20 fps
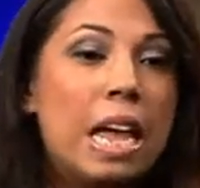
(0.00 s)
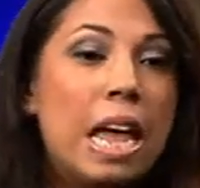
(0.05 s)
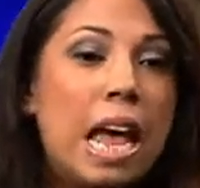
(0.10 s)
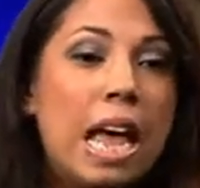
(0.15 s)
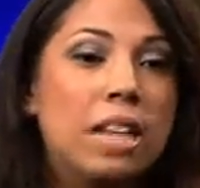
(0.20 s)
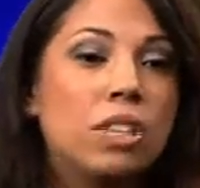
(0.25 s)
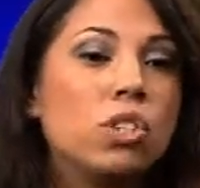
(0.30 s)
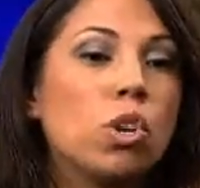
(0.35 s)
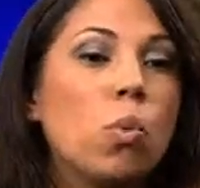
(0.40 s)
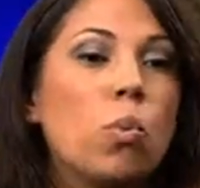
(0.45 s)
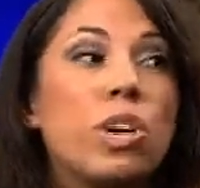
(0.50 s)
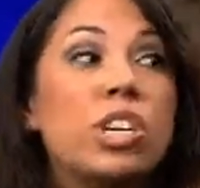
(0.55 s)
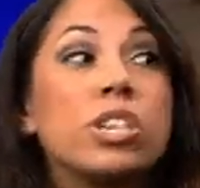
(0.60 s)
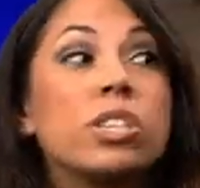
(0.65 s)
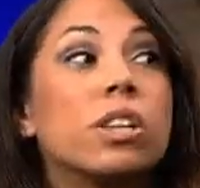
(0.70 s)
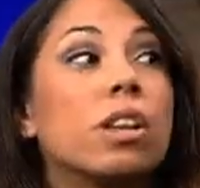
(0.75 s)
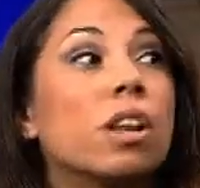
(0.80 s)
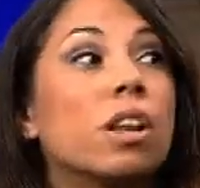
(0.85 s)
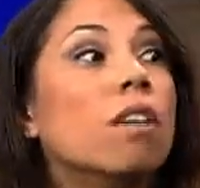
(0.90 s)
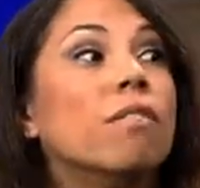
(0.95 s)
And so we just
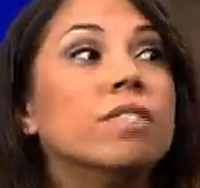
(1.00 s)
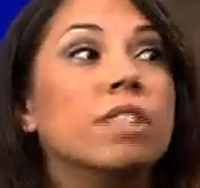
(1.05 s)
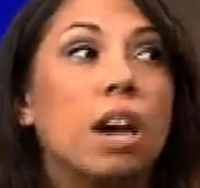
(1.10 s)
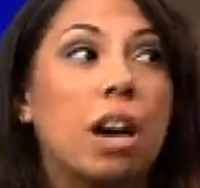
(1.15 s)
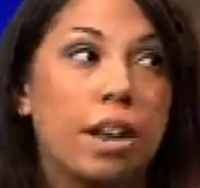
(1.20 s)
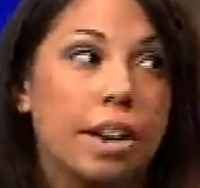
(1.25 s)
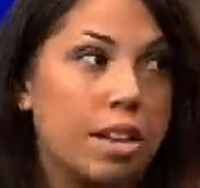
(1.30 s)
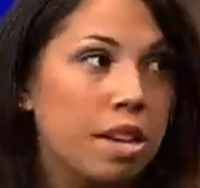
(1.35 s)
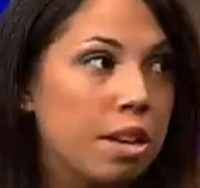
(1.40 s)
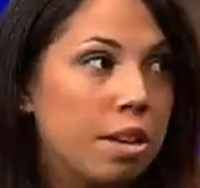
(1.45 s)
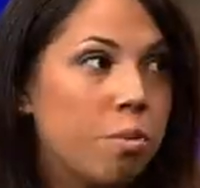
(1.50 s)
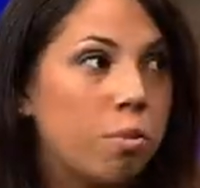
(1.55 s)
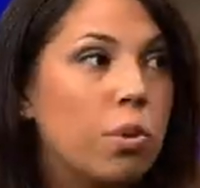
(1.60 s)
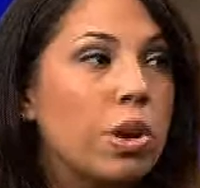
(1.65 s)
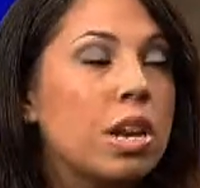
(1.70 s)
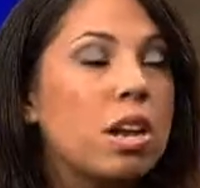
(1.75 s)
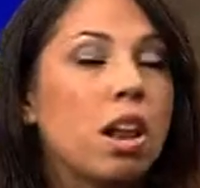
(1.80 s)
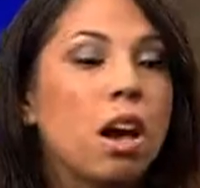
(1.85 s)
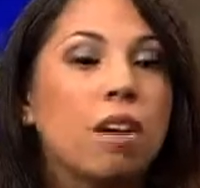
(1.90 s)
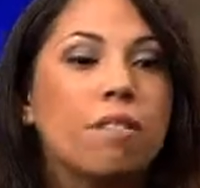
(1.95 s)
loved on him. We
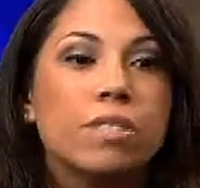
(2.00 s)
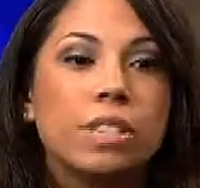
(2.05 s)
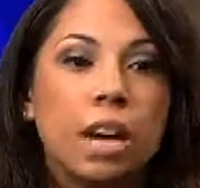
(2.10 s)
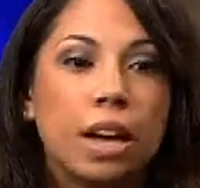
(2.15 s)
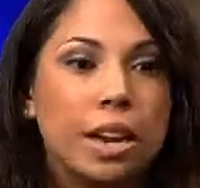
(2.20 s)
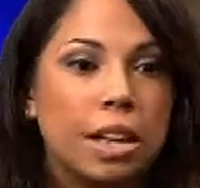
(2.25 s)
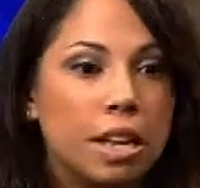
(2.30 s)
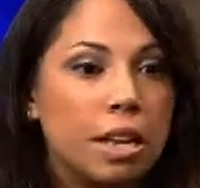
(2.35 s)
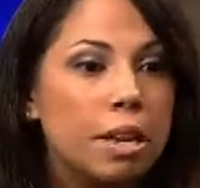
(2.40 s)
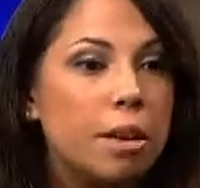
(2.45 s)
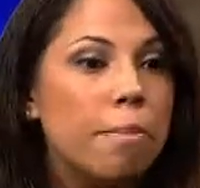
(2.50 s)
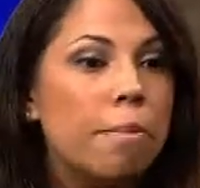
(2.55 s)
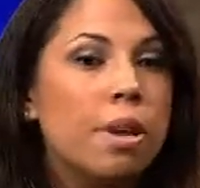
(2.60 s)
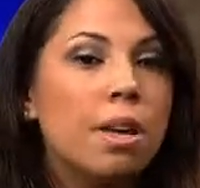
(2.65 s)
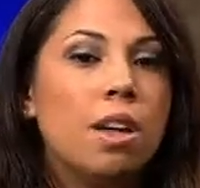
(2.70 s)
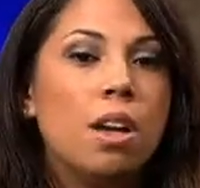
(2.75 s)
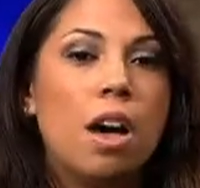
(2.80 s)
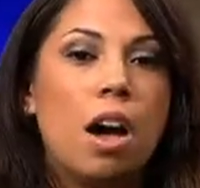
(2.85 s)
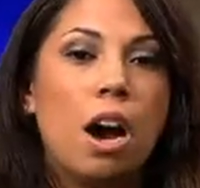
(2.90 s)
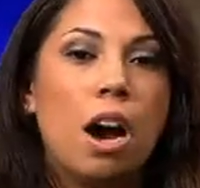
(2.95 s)
loved on him
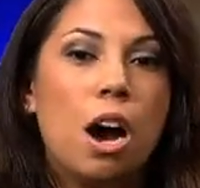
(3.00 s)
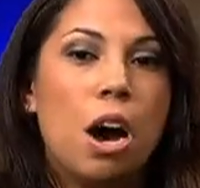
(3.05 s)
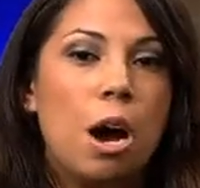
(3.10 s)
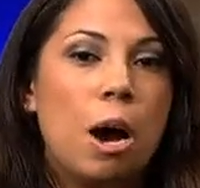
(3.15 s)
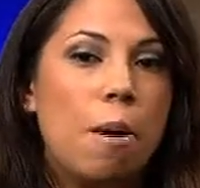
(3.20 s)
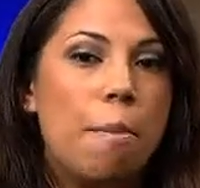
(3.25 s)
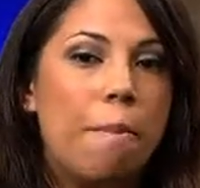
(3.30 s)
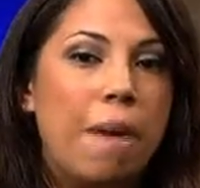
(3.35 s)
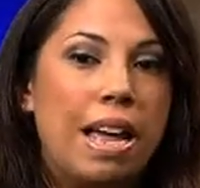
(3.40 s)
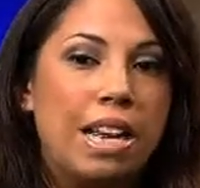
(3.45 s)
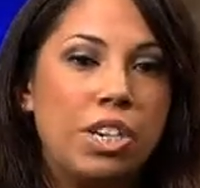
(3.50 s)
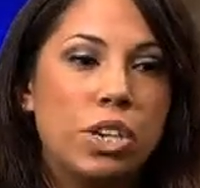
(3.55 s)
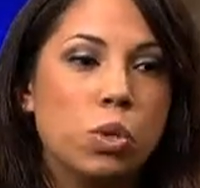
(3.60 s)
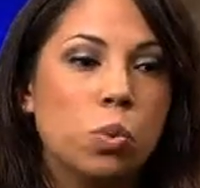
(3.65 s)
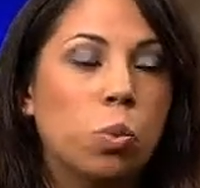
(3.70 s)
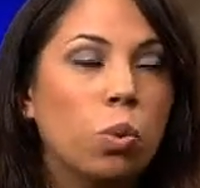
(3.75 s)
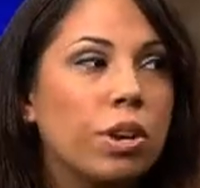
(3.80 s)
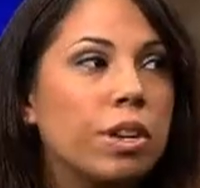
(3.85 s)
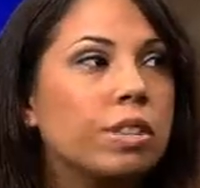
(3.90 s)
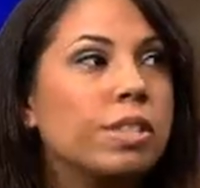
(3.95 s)
and just
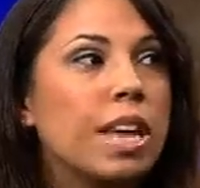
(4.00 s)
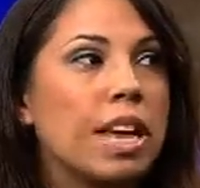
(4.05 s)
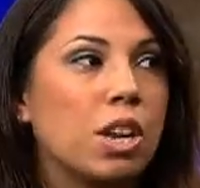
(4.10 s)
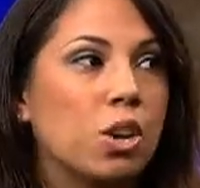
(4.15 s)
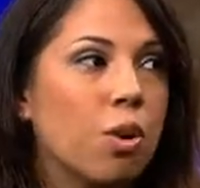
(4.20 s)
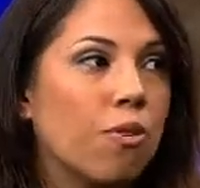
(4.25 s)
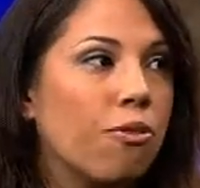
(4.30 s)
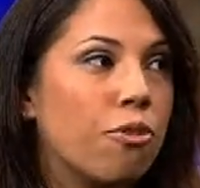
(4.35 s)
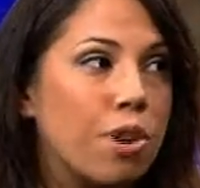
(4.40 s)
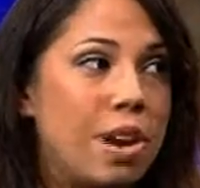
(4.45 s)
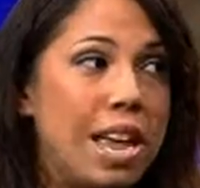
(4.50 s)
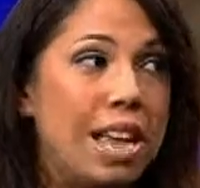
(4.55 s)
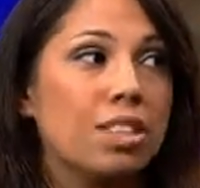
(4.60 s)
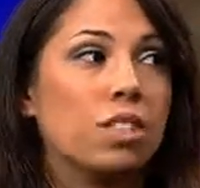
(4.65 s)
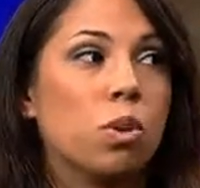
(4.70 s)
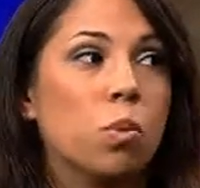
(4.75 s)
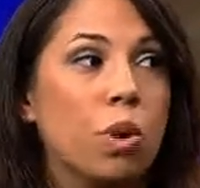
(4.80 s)
wouldn't take no for an answer.